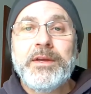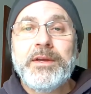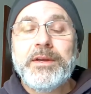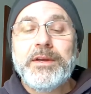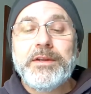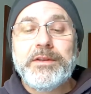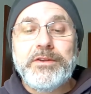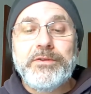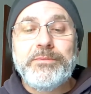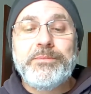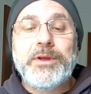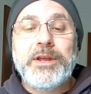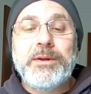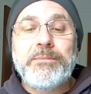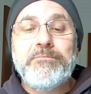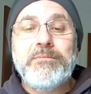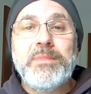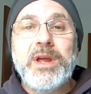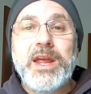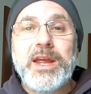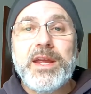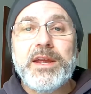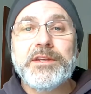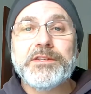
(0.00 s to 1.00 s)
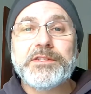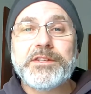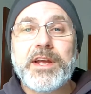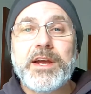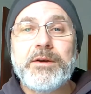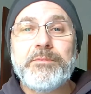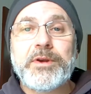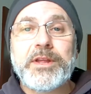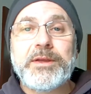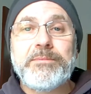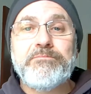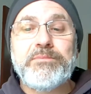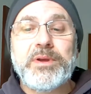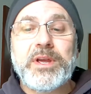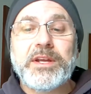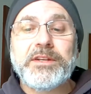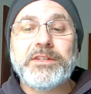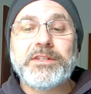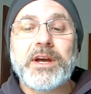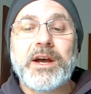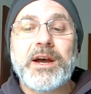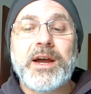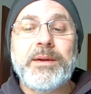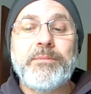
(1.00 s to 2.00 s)
And you'd be amazed how many
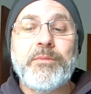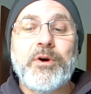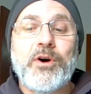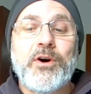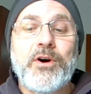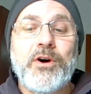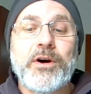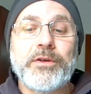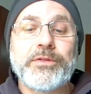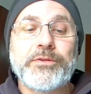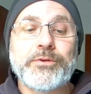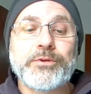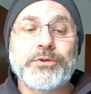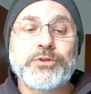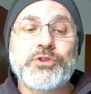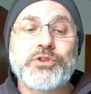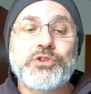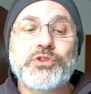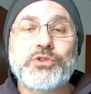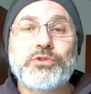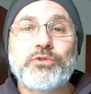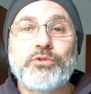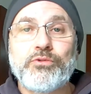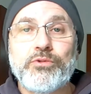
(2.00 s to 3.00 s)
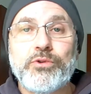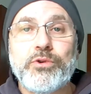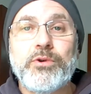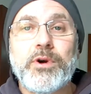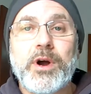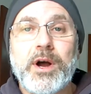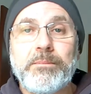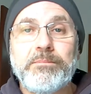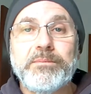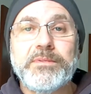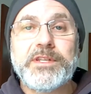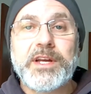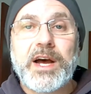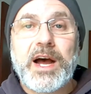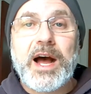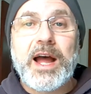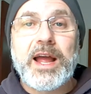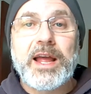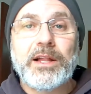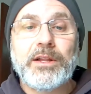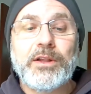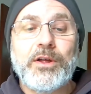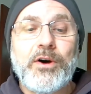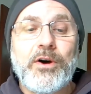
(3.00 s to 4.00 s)
big-time authors screw up
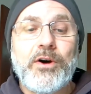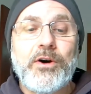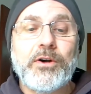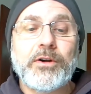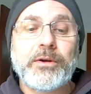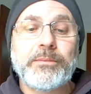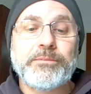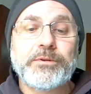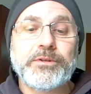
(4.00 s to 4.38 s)
dialogue,